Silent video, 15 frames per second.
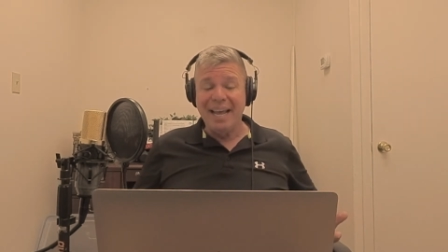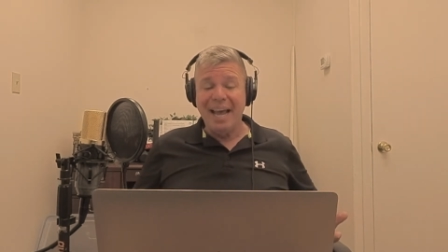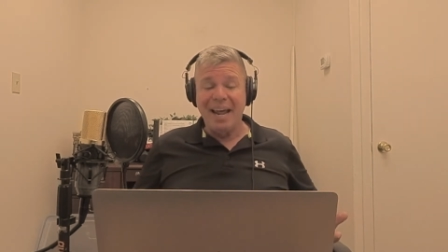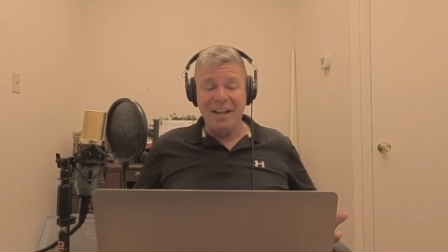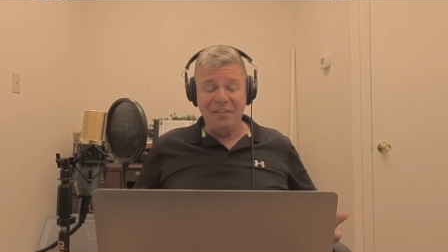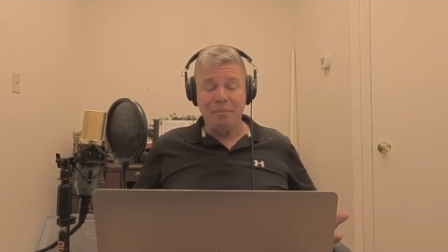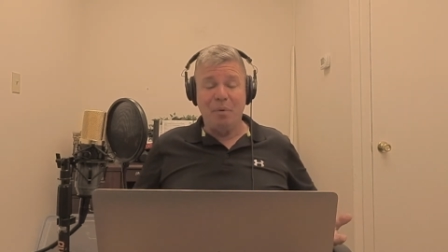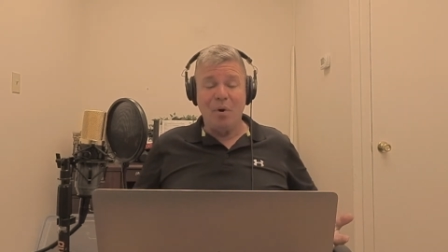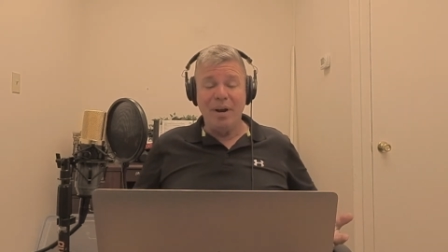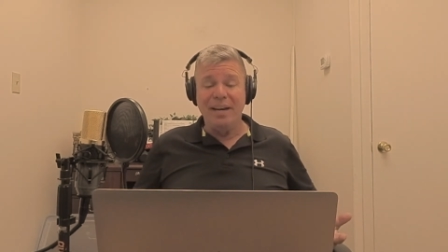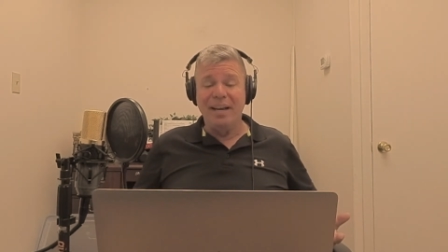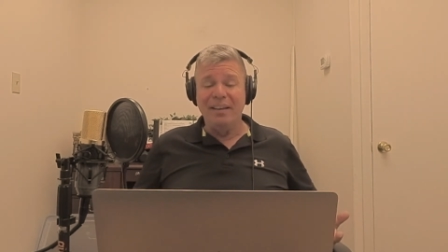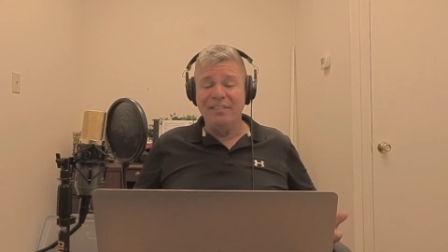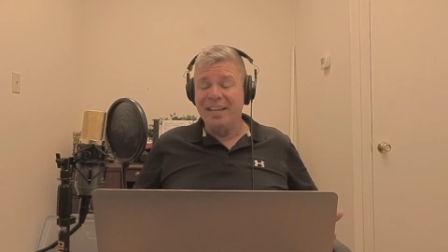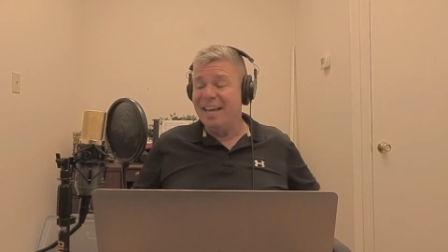And his point
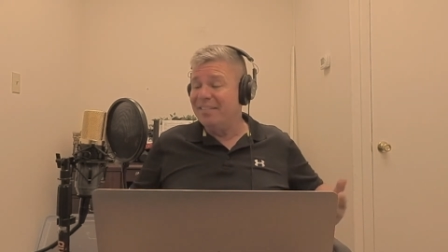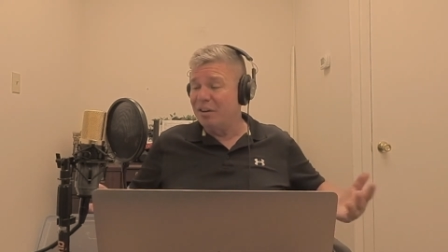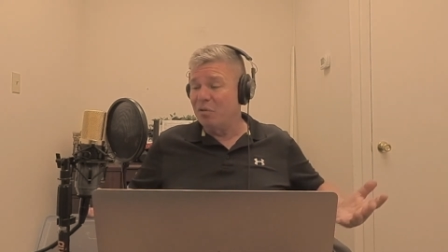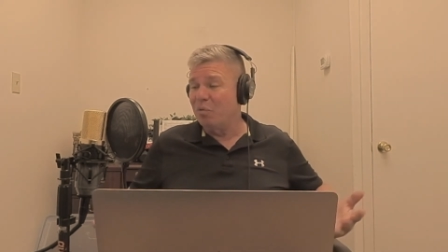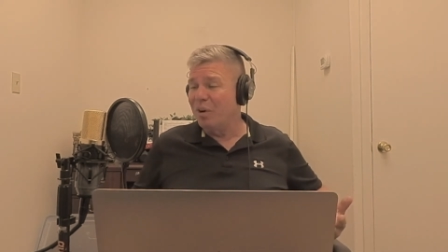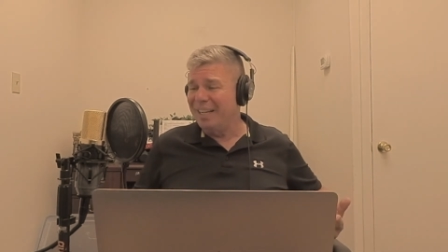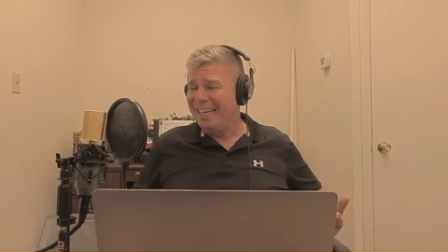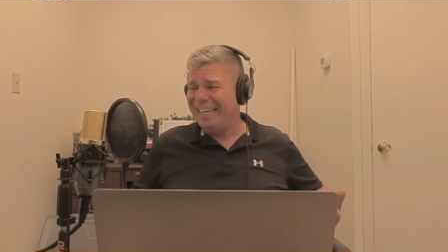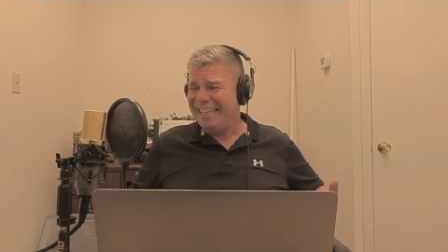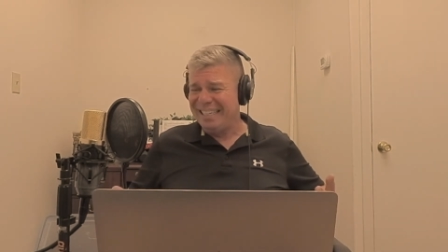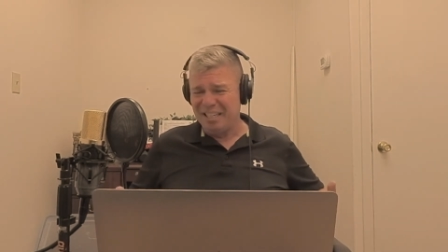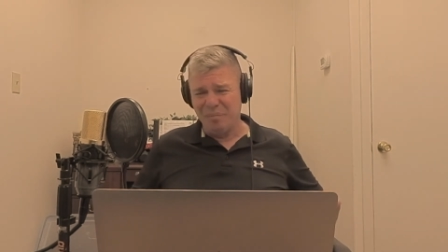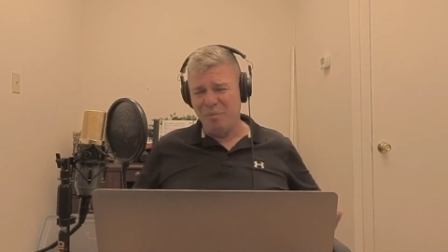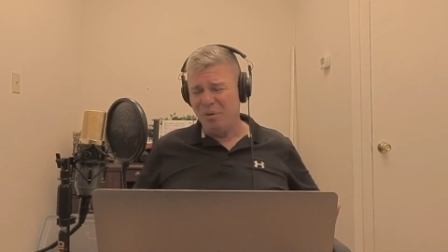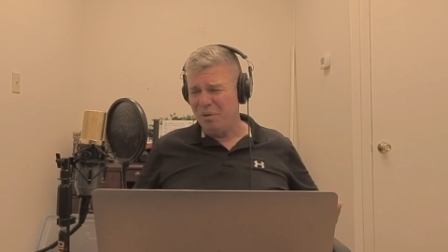is it really
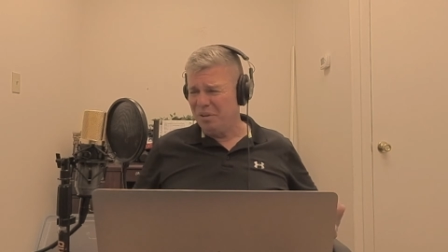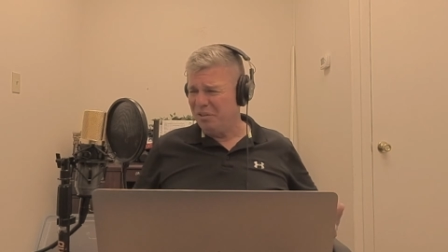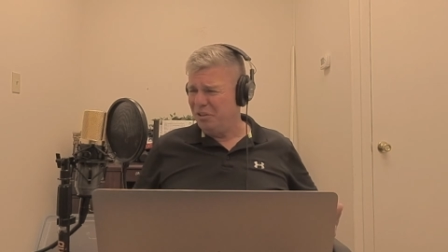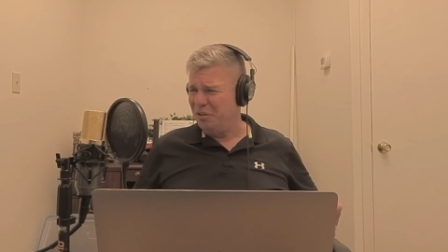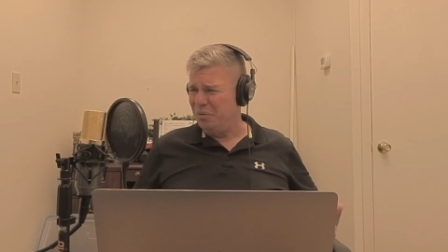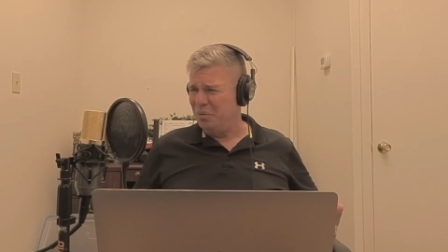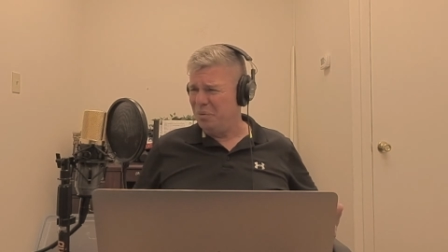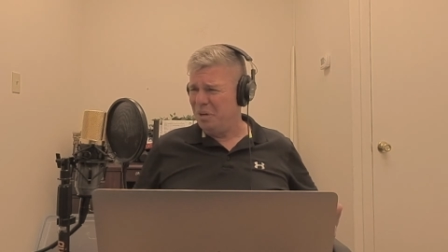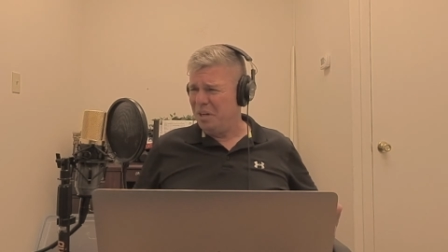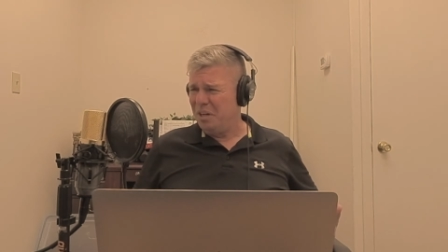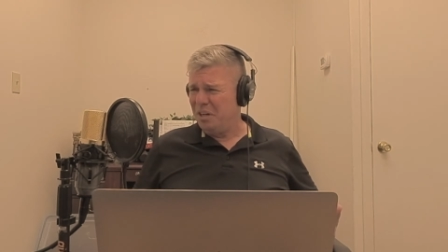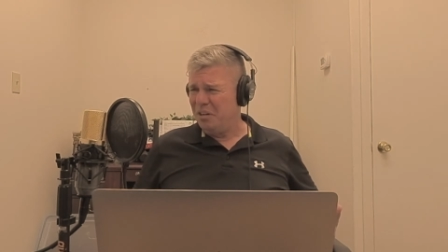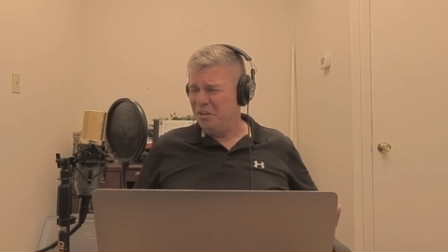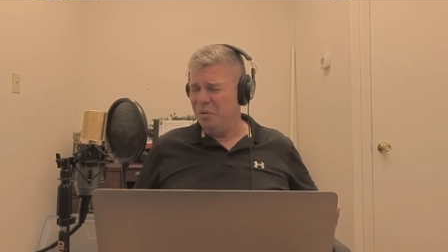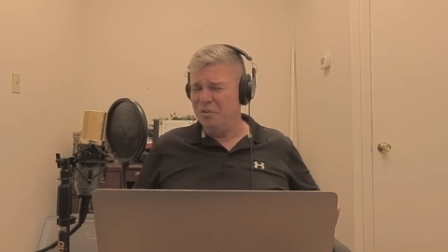liberal to
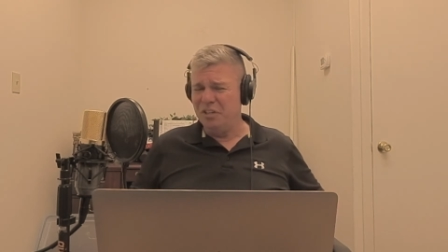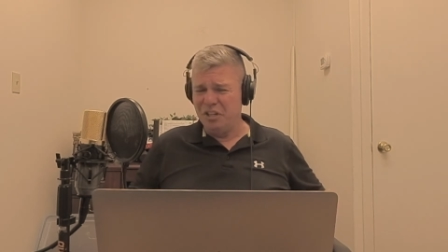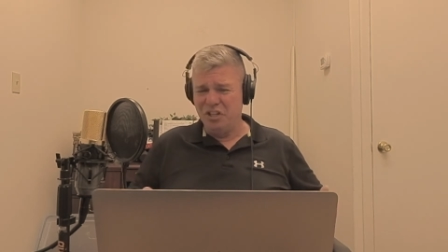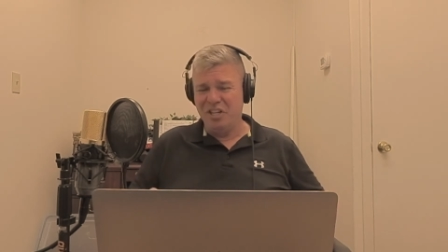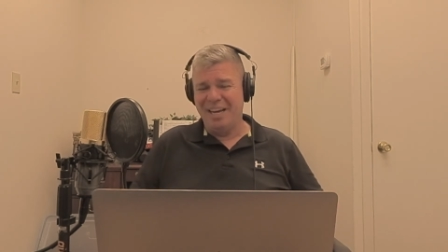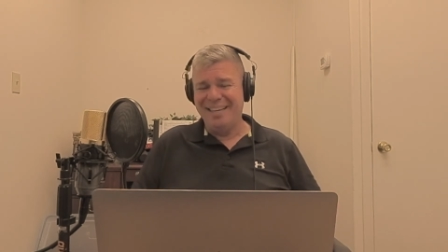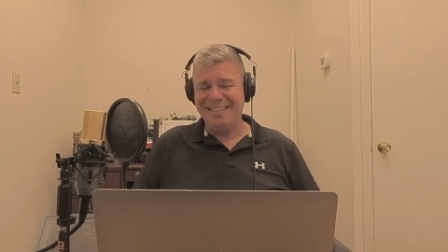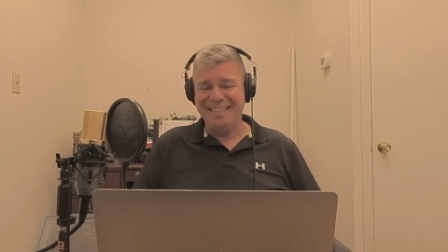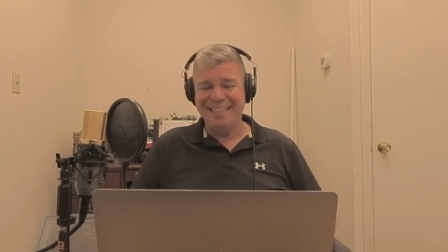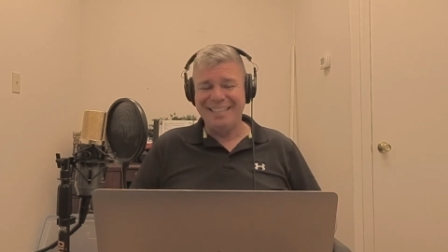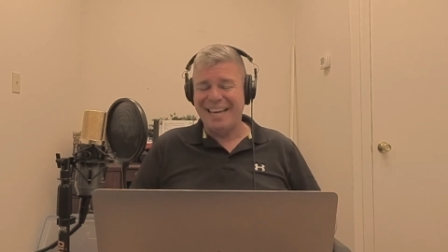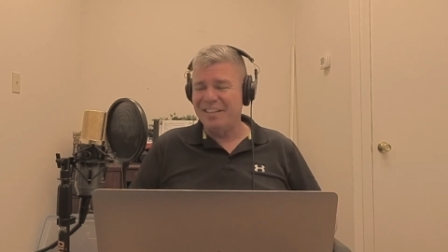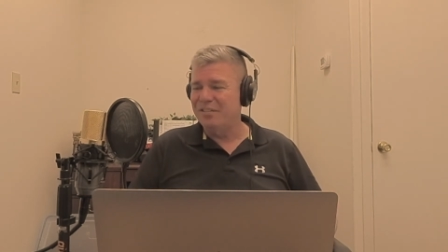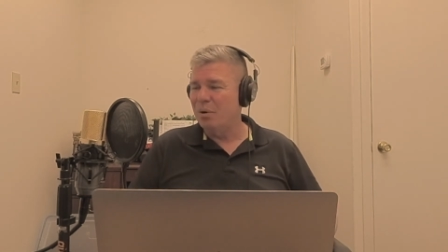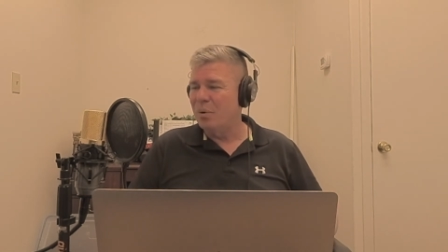suggest that
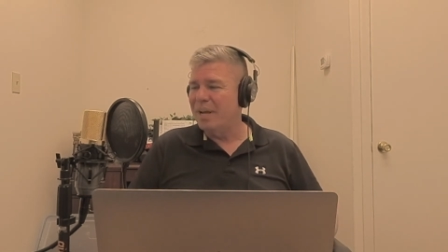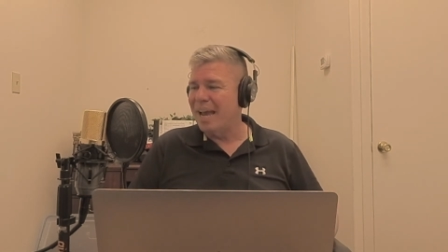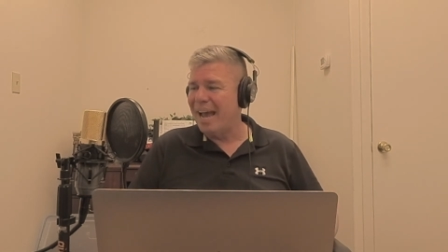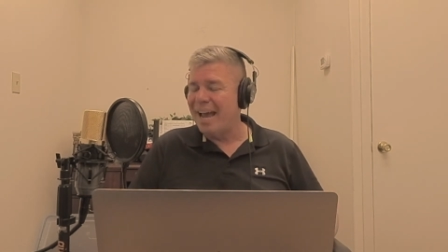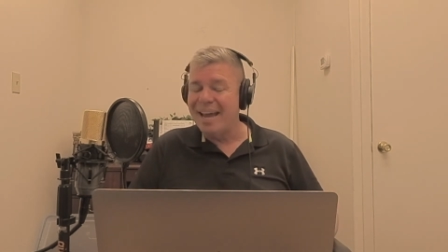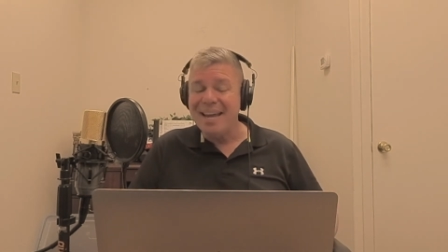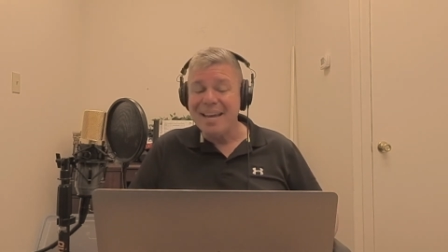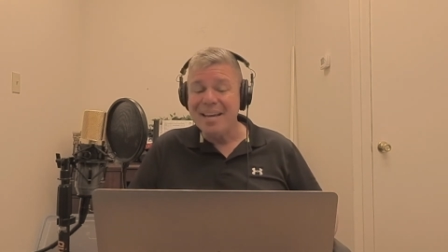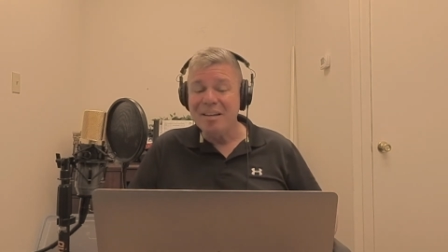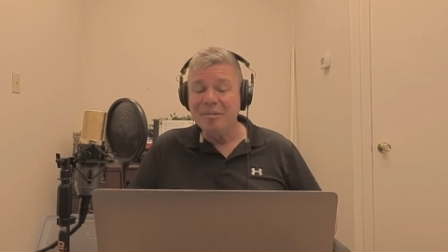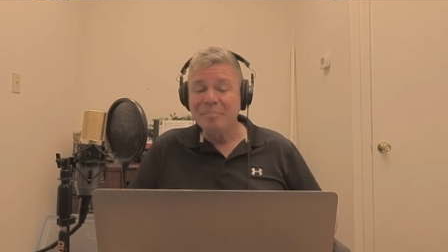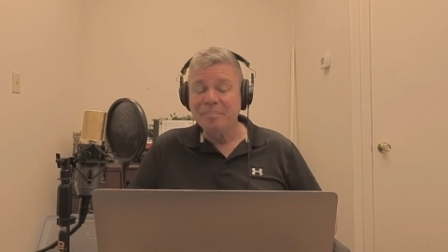that's okay?